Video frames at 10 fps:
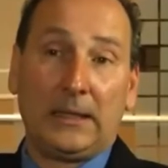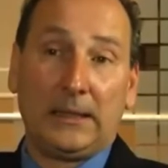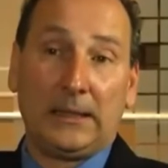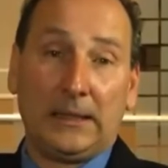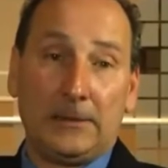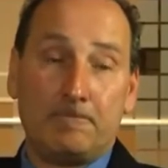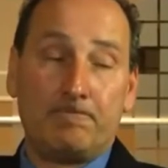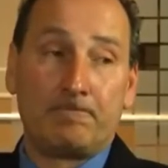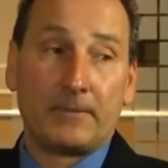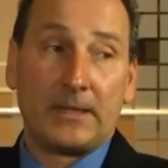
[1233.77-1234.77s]

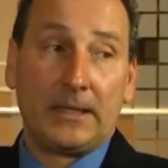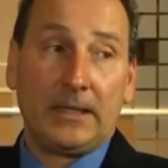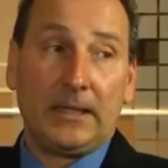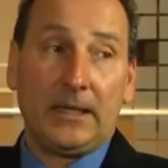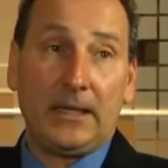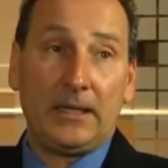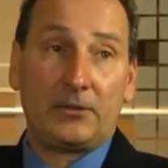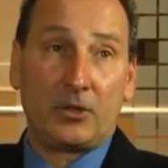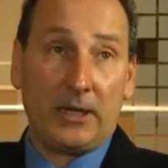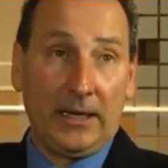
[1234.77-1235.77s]
Um, he
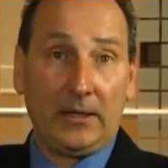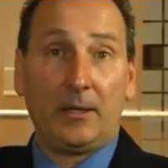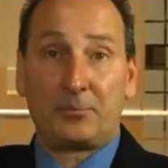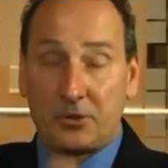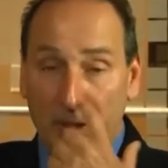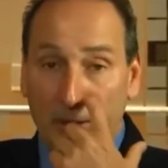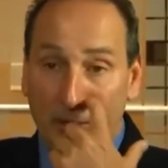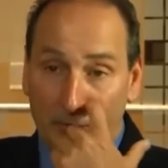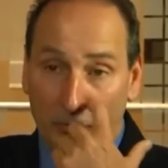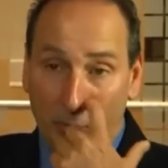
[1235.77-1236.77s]
is going to end up sitting
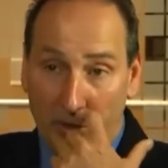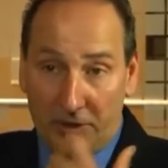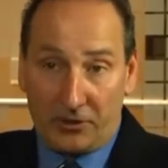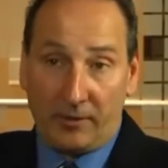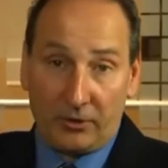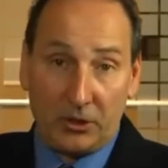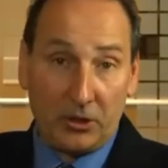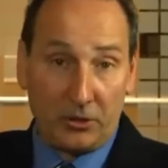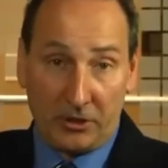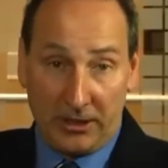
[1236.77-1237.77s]
there for 27 years,